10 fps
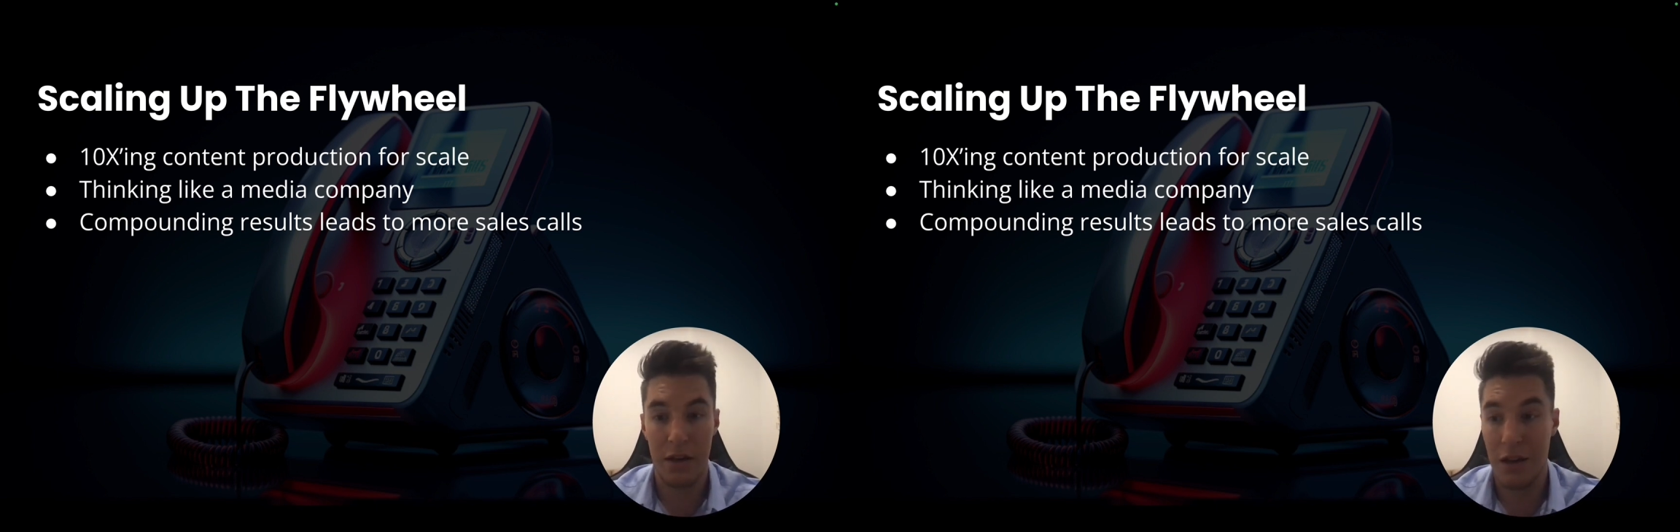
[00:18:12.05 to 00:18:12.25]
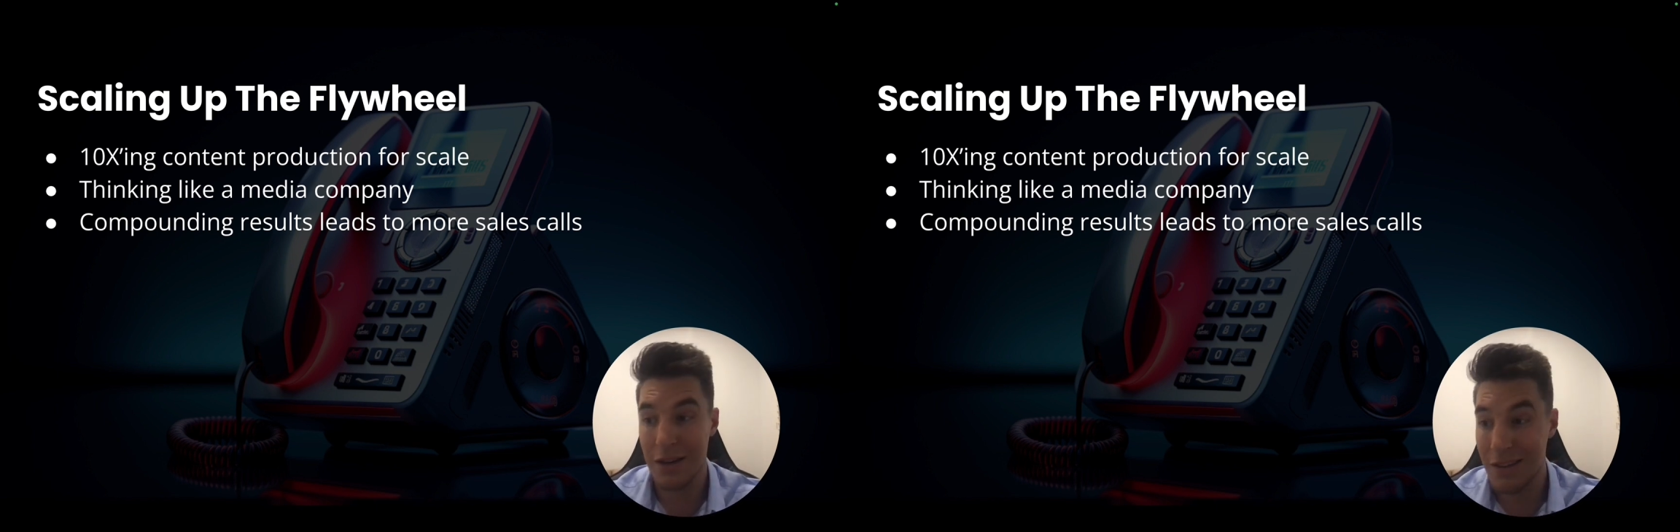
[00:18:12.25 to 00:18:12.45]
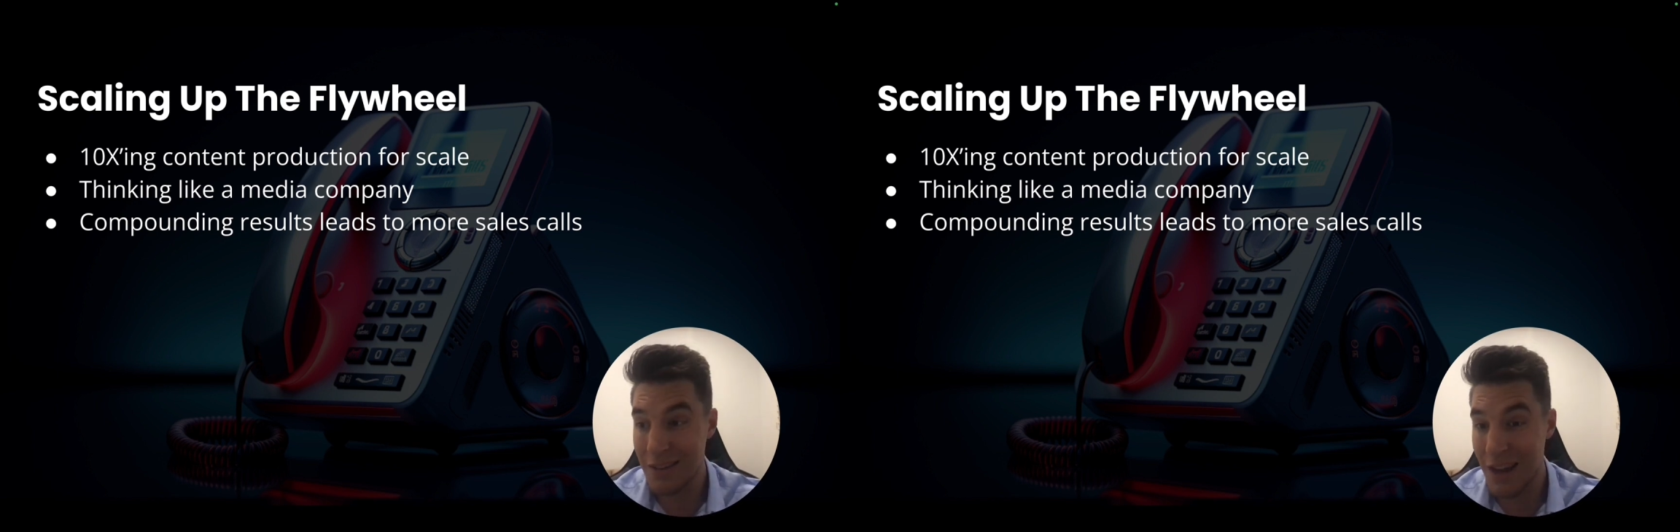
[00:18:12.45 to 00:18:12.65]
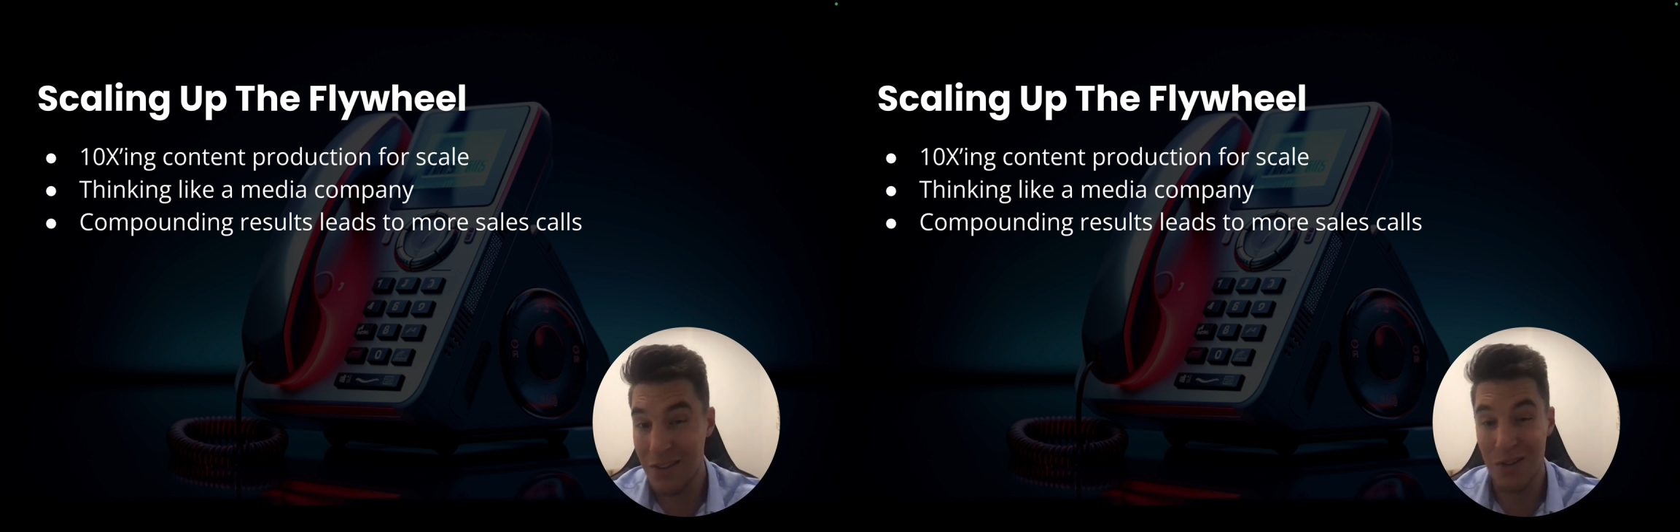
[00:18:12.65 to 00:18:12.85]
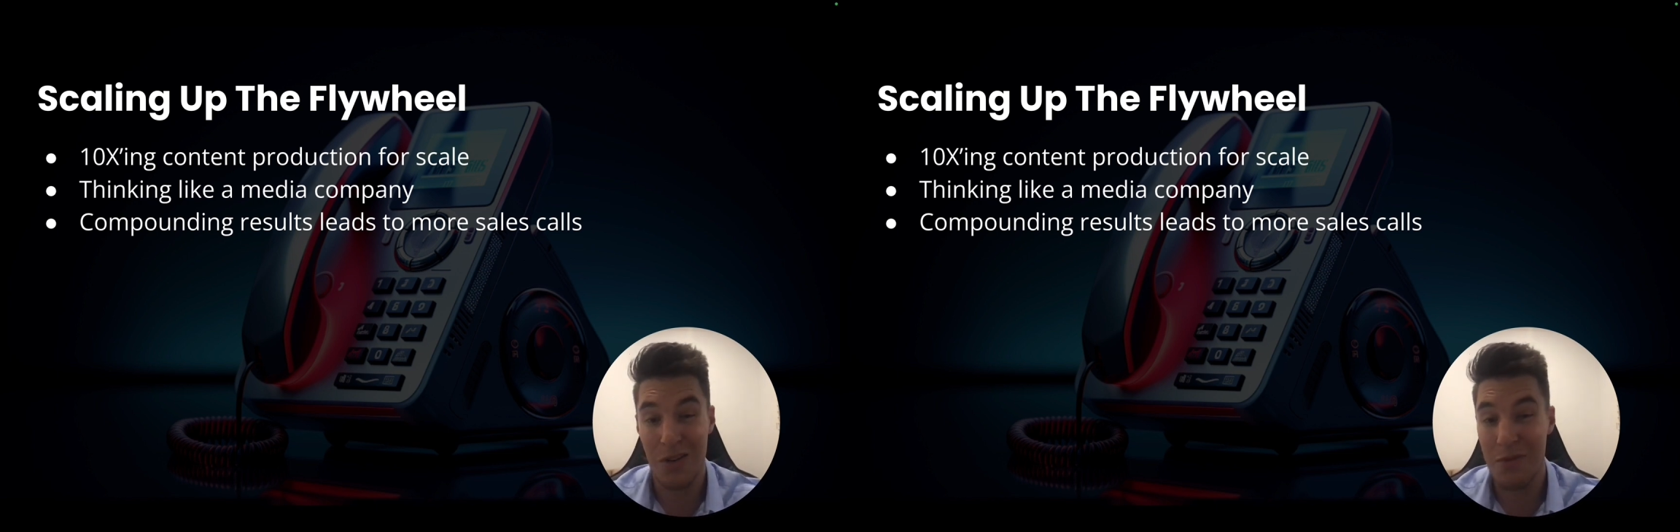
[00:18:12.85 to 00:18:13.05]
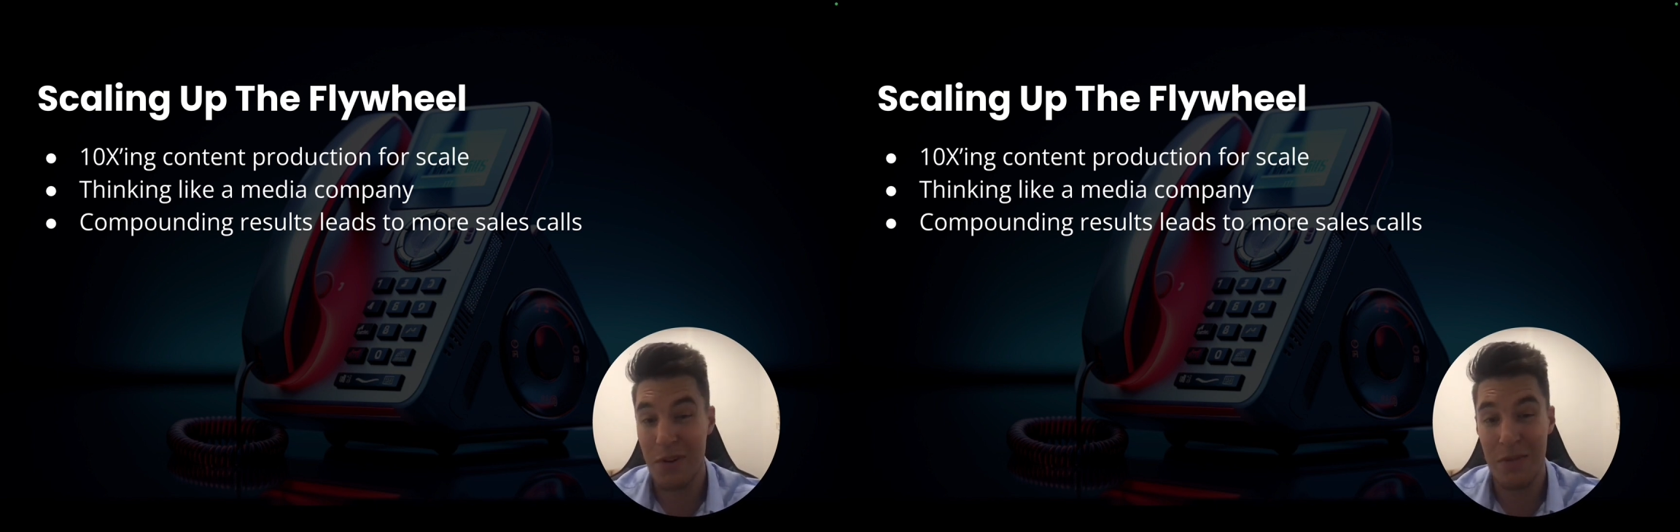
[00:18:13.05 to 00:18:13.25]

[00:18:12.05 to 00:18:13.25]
like I said, 2 to 3